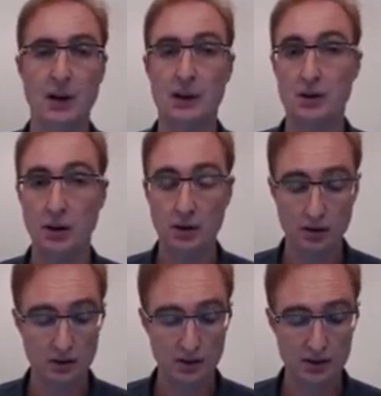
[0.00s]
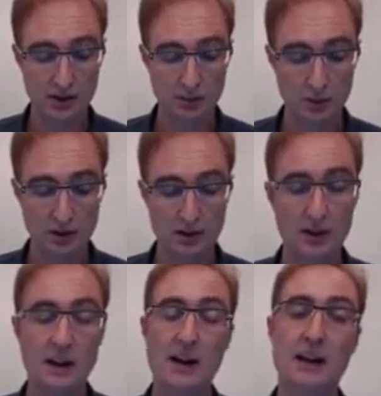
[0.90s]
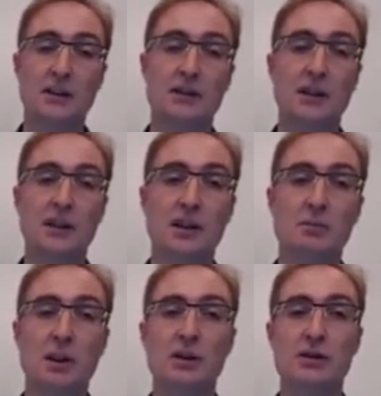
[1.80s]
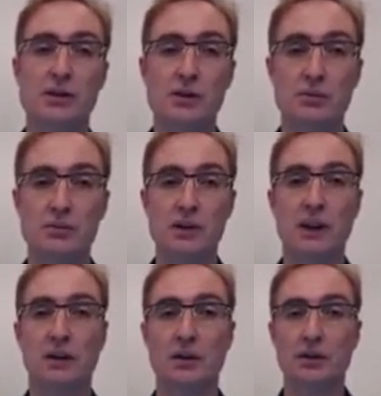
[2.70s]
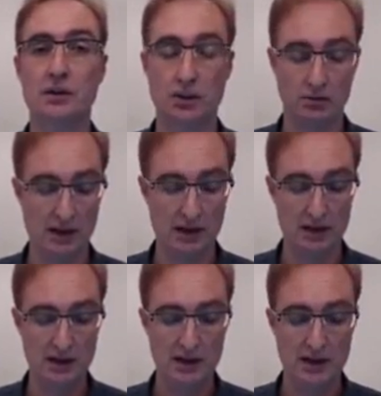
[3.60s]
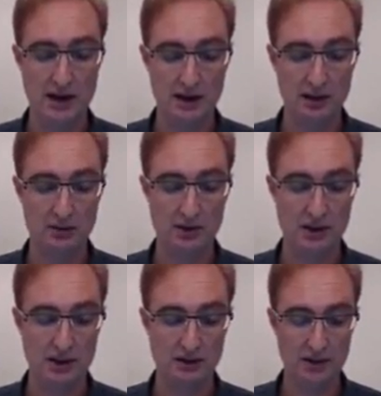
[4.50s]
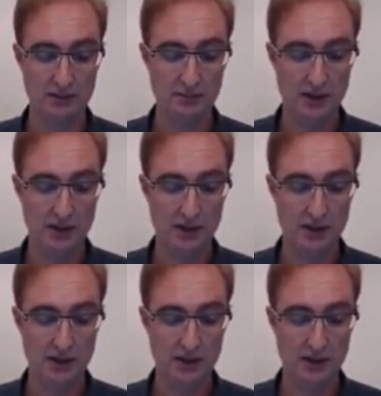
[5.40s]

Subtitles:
It's going across the network and it's then going to be consumed at a constant rate at the receiver.